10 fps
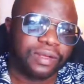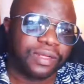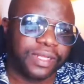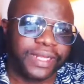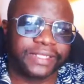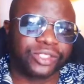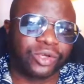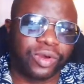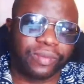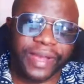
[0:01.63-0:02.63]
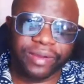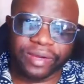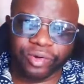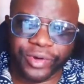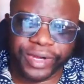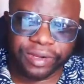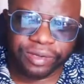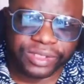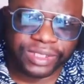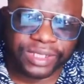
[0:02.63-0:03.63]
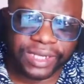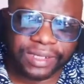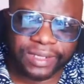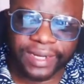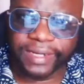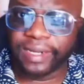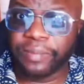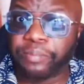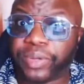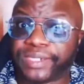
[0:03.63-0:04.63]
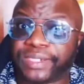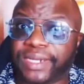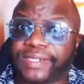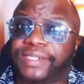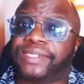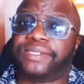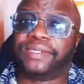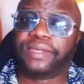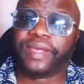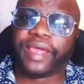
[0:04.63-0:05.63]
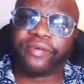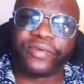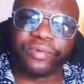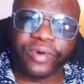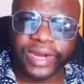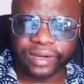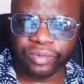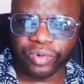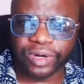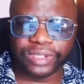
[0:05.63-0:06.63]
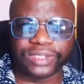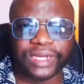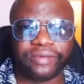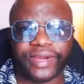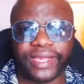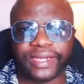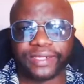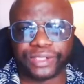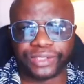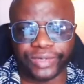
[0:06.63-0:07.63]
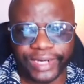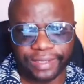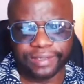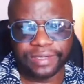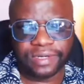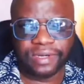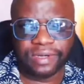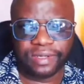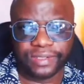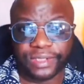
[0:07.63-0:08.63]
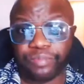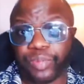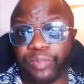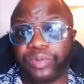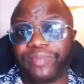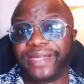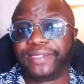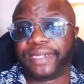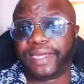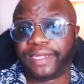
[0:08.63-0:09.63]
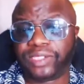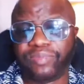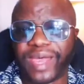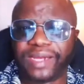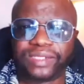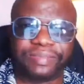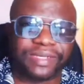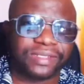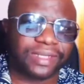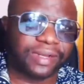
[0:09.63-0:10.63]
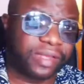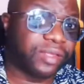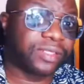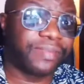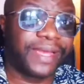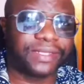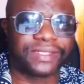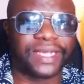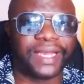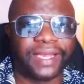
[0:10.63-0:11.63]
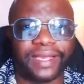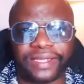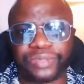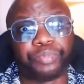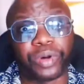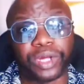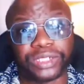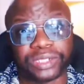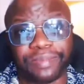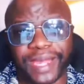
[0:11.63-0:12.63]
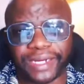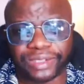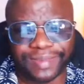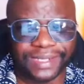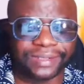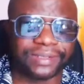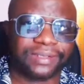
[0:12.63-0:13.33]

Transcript: Let's talk about a critical skill needed in business everywhere in the world, in every industry. Some people might say it's management, and others might say it's project management,